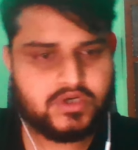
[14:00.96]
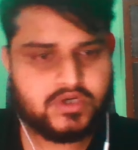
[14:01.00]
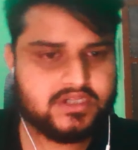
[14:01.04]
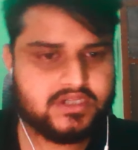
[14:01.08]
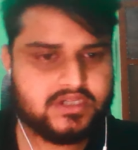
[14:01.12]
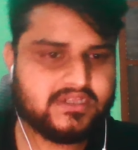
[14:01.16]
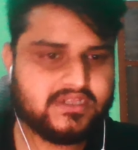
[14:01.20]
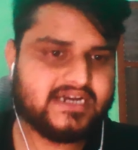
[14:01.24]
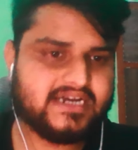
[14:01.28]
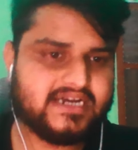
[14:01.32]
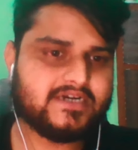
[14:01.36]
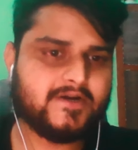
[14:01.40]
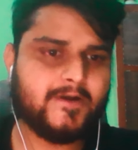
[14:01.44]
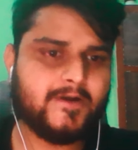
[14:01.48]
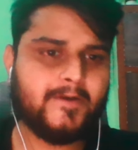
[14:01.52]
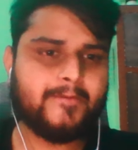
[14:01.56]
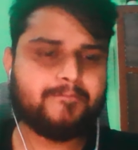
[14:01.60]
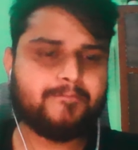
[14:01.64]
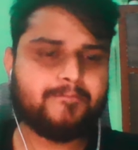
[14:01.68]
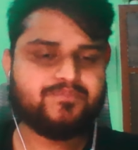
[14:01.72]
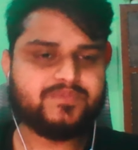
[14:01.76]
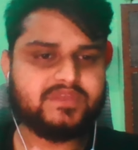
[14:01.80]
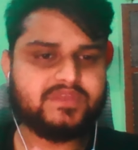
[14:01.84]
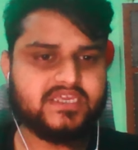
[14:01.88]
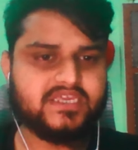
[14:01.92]
that
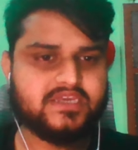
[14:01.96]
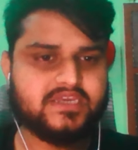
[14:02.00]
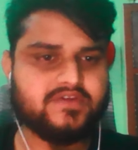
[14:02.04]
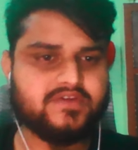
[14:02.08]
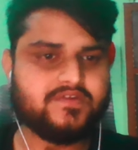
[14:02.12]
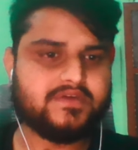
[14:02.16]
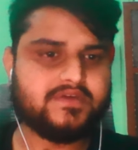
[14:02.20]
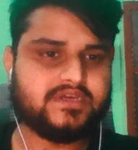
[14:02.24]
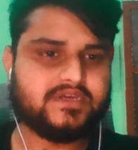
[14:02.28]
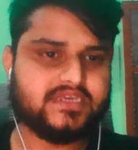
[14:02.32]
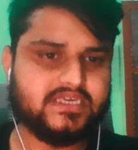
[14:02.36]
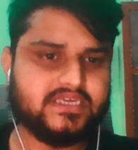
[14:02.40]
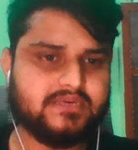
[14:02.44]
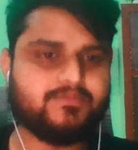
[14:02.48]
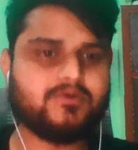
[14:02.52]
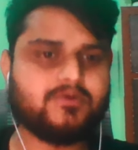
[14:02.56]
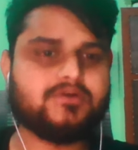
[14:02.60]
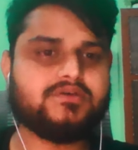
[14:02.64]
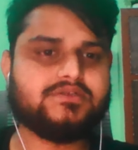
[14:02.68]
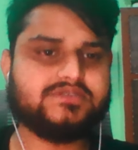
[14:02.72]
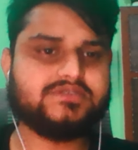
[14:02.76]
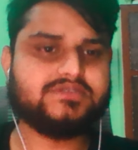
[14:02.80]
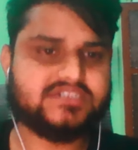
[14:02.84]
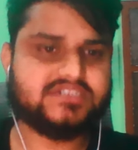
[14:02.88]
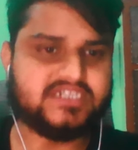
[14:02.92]
he keep on
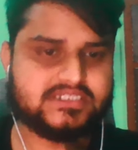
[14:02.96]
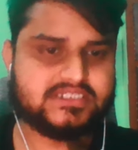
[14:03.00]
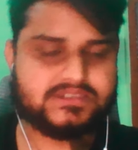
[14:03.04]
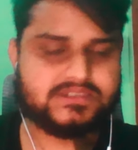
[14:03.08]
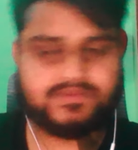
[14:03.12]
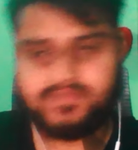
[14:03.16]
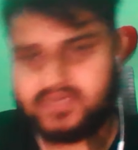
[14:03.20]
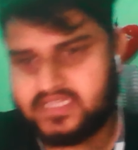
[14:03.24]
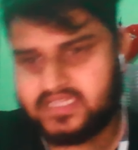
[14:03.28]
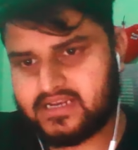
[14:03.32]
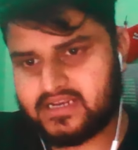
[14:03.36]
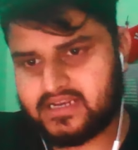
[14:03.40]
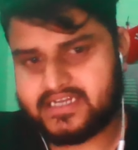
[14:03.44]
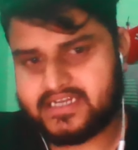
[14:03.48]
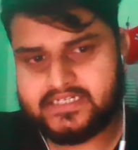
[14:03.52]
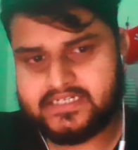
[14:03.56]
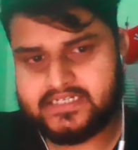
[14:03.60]
checks mail, right?